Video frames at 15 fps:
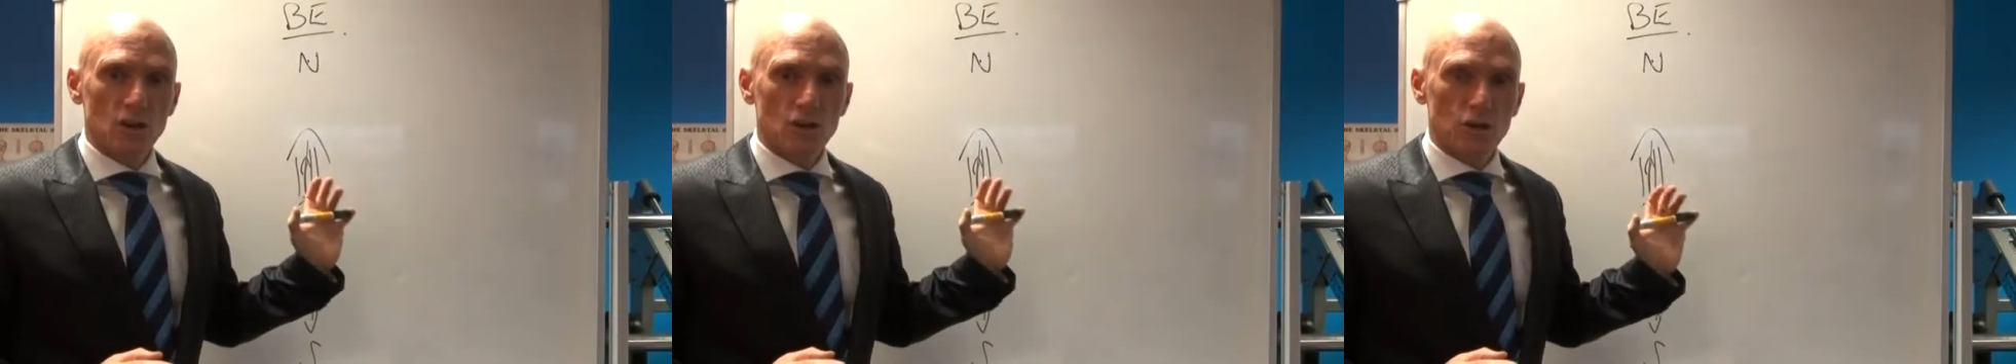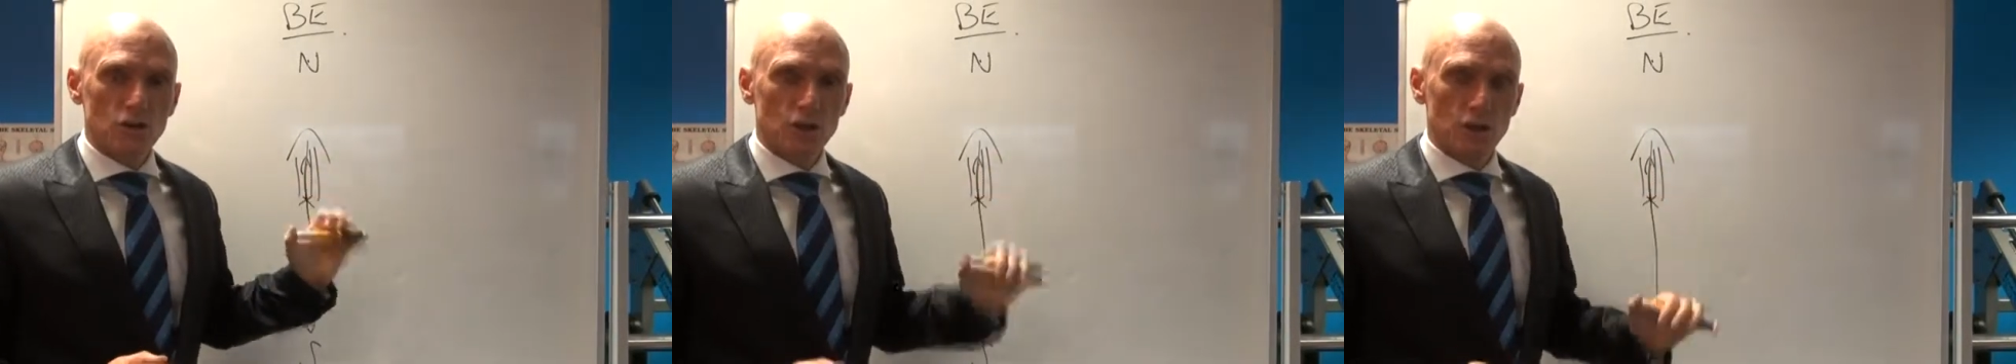
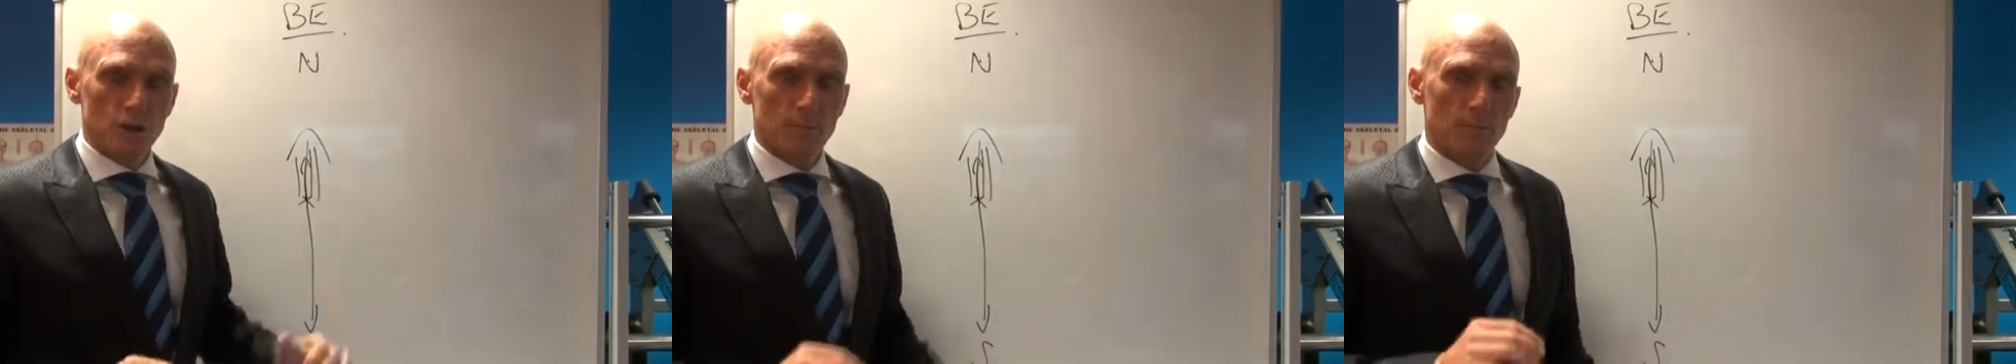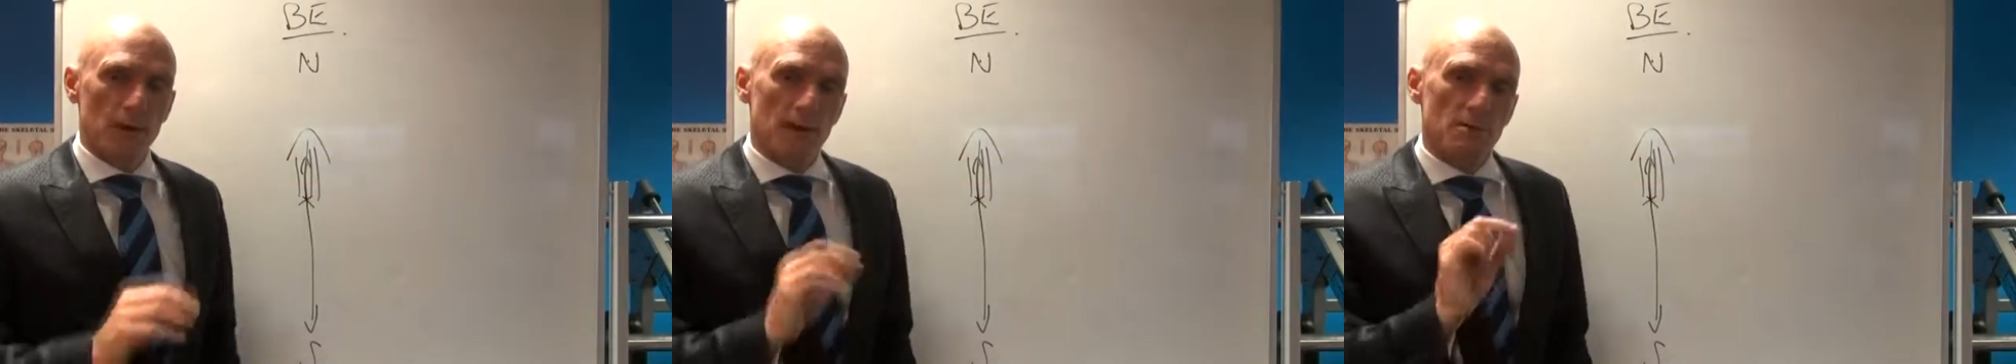long
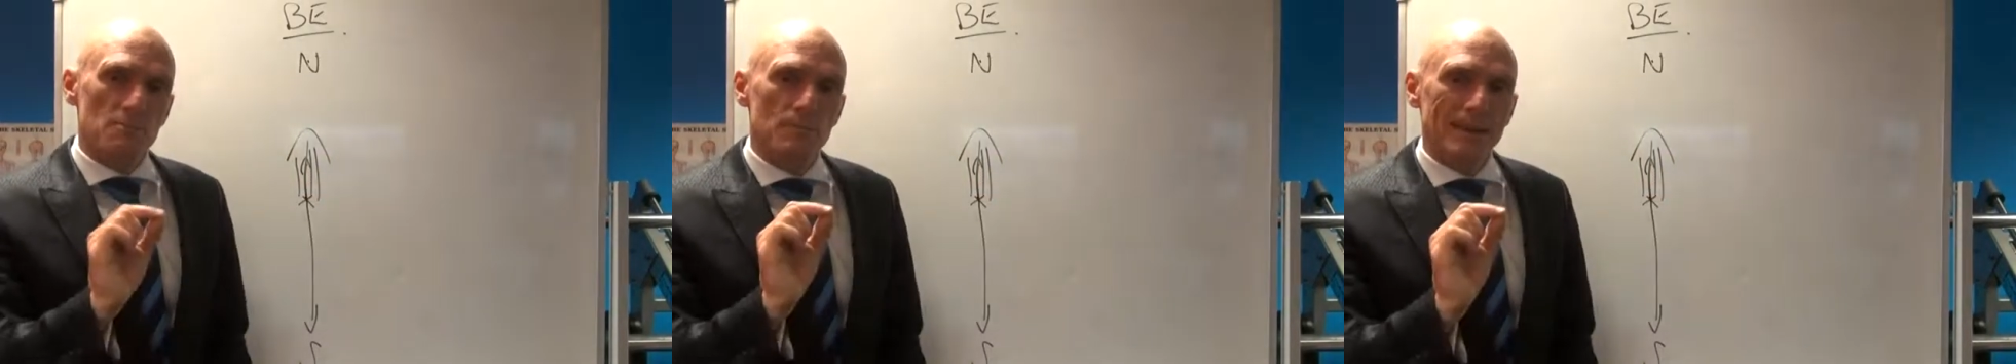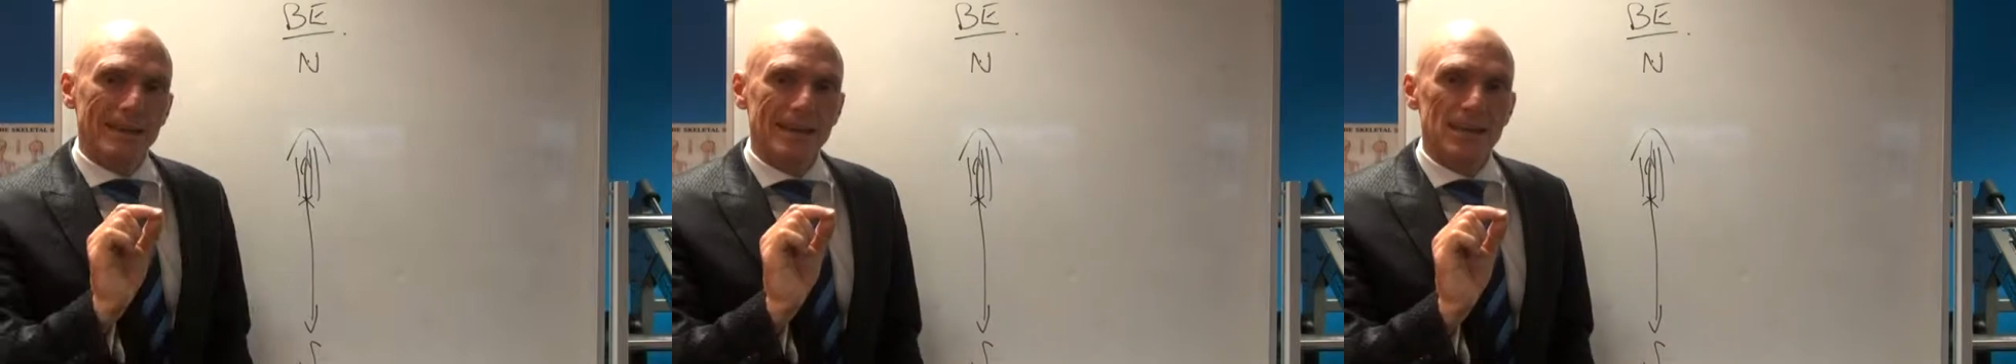term
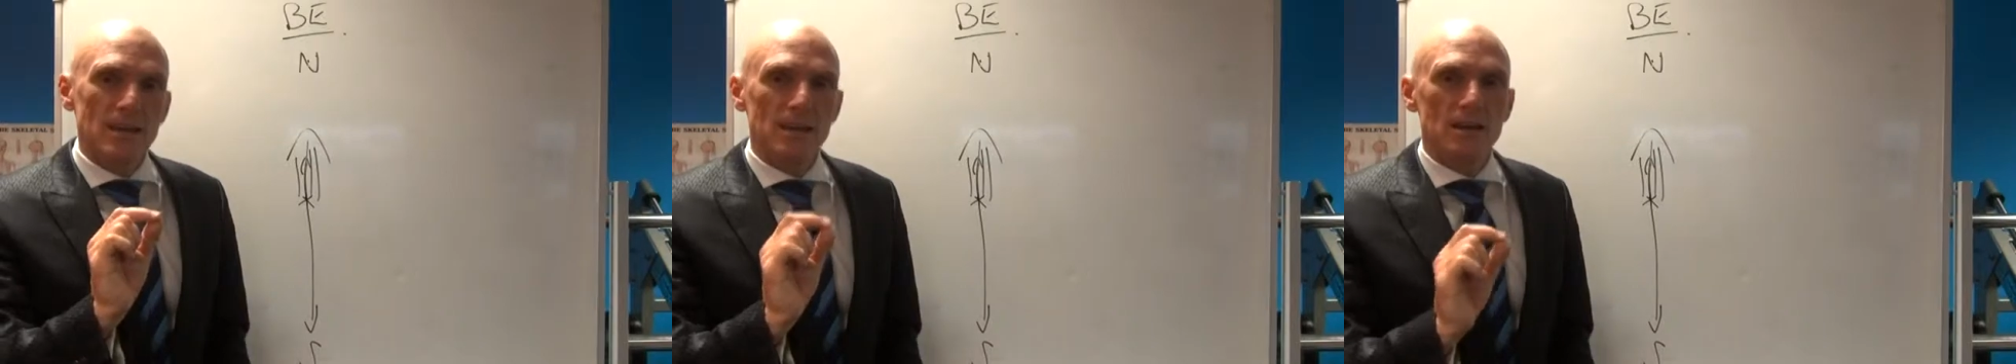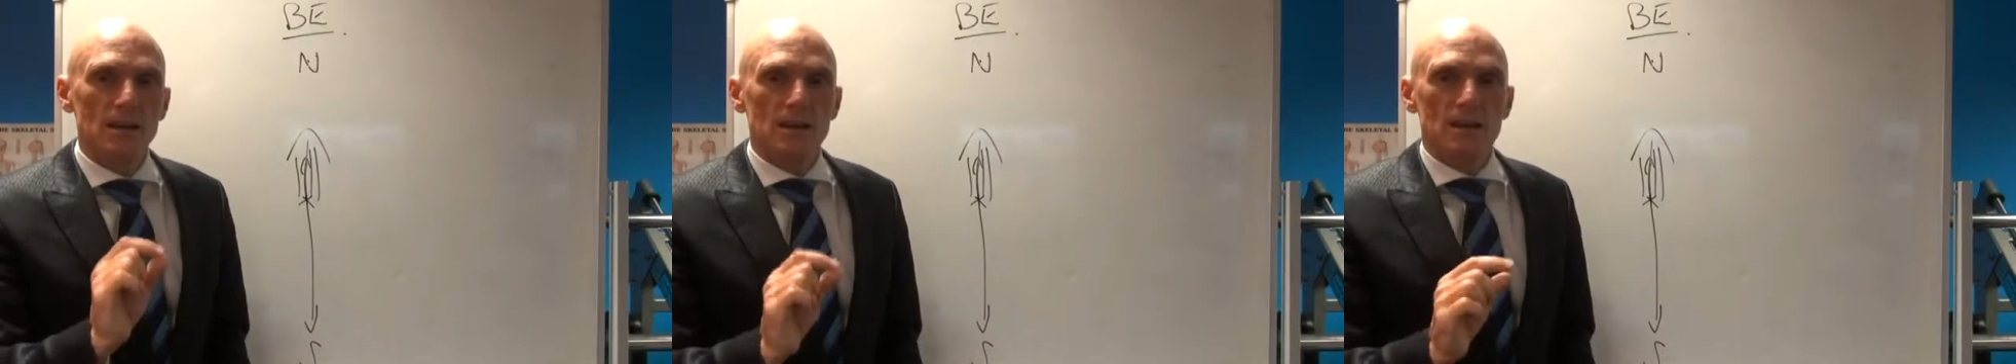be